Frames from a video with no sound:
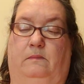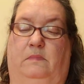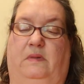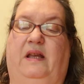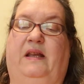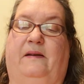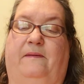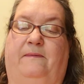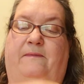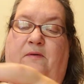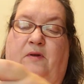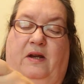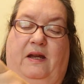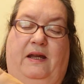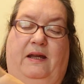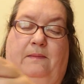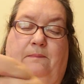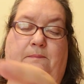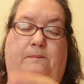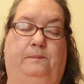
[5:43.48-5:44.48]
in a
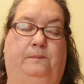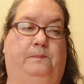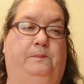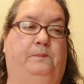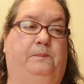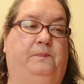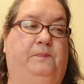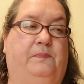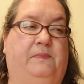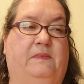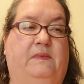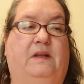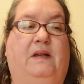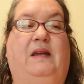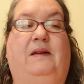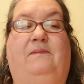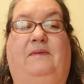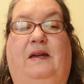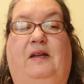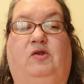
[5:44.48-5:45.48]
frame,
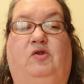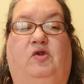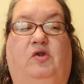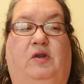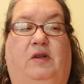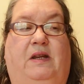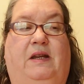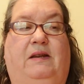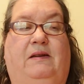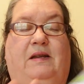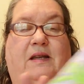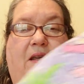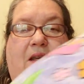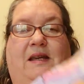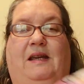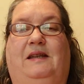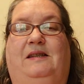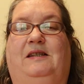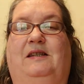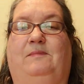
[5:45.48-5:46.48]
eventually.
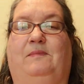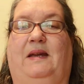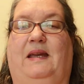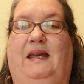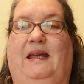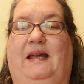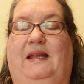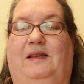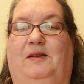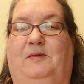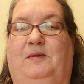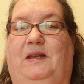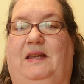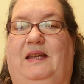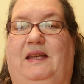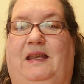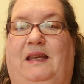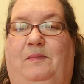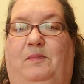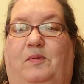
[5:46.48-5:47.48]
It's in my Hello
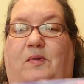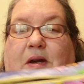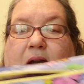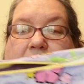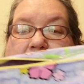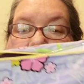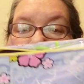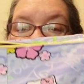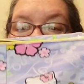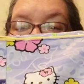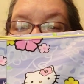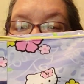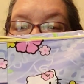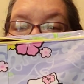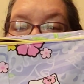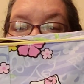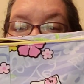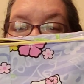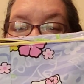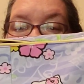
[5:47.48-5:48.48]
Kitty project
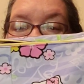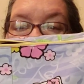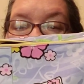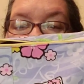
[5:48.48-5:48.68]
bag.